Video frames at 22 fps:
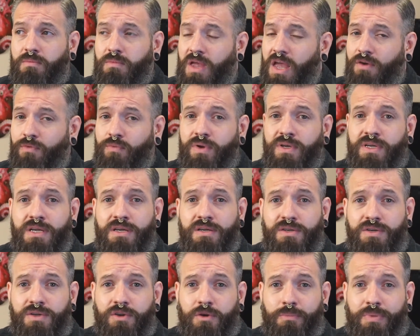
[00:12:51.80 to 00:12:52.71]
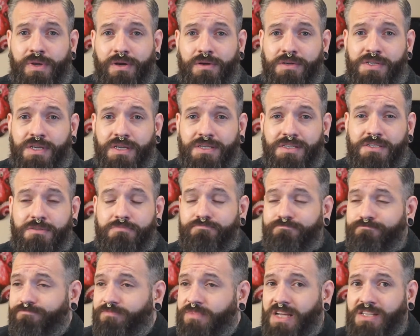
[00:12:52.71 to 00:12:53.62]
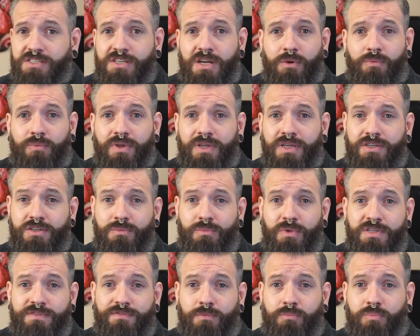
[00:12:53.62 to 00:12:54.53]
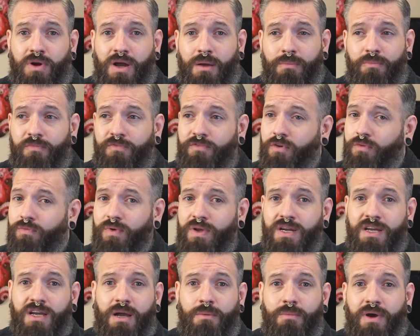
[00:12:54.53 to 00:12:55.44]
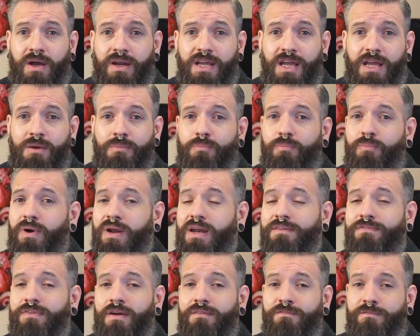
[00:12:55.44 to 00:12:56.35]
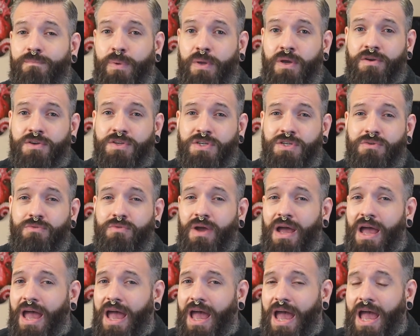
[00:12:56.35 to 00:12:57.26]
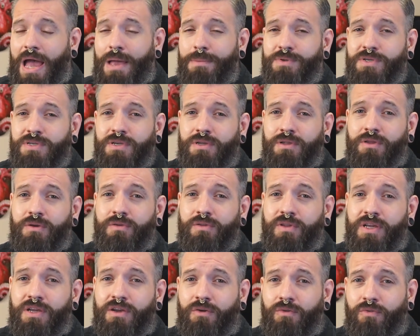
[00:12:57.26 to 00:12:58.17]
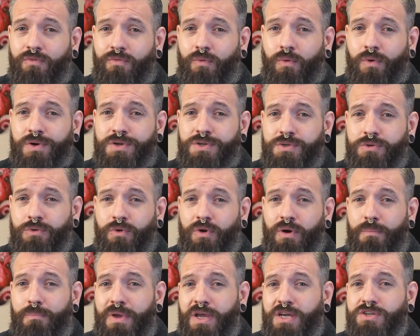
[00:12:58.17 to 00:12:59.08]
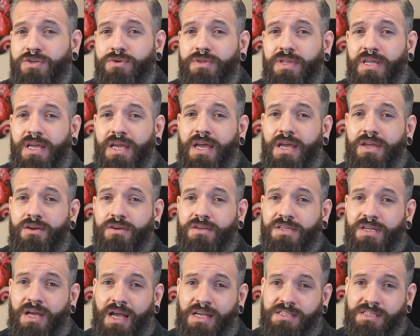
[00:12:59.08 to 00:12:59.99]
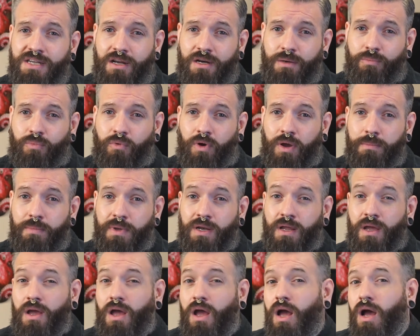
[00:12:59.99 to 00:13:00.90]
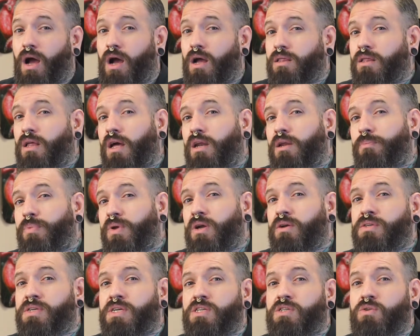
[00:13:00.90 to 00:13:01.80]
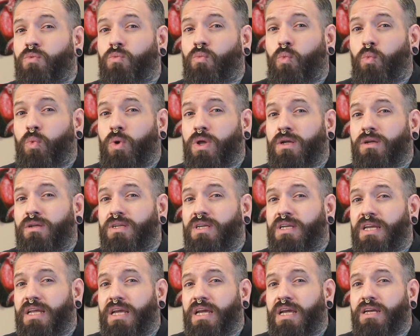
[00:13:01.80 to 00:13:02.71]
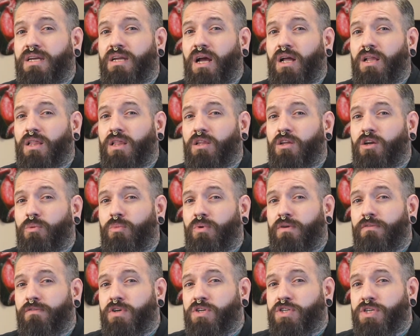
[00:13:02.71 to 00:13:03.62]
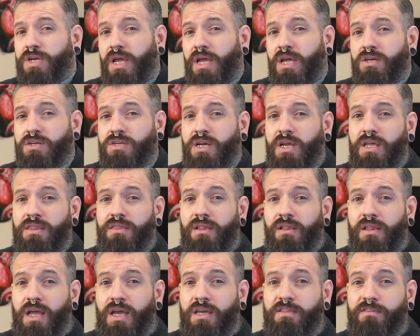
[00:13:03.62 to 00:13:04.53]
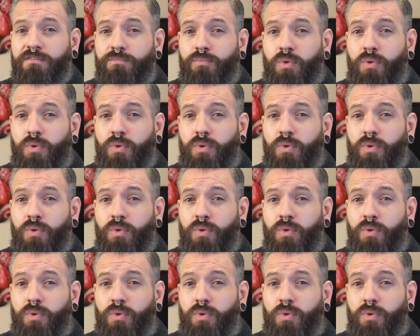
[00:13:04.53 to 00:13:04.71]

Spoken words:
if we didn't do your piercings, that's not really too much of a problem. Feel free to come on in, but if I've pierced you, absolutely, for sure, make sure that you hit your size down appointment. A lot of piercings will need a little bit of a change in the length of